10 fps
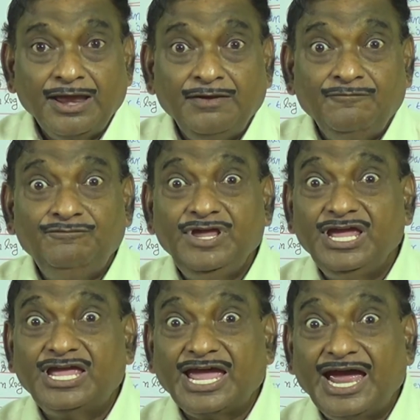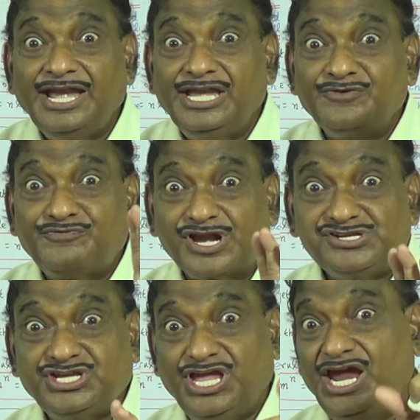we can
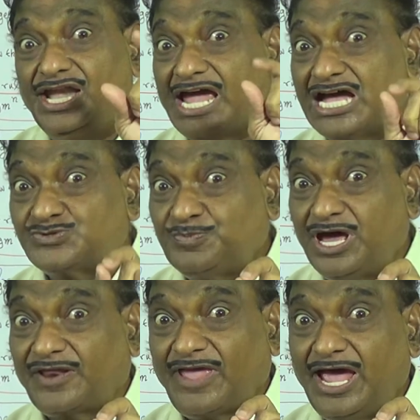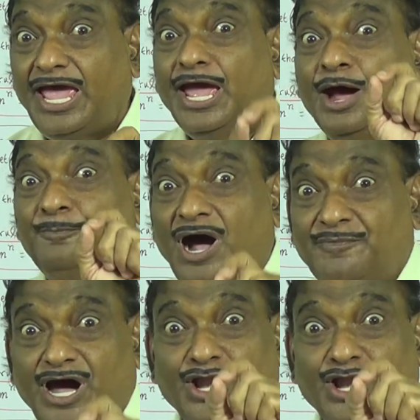differentiate as per the power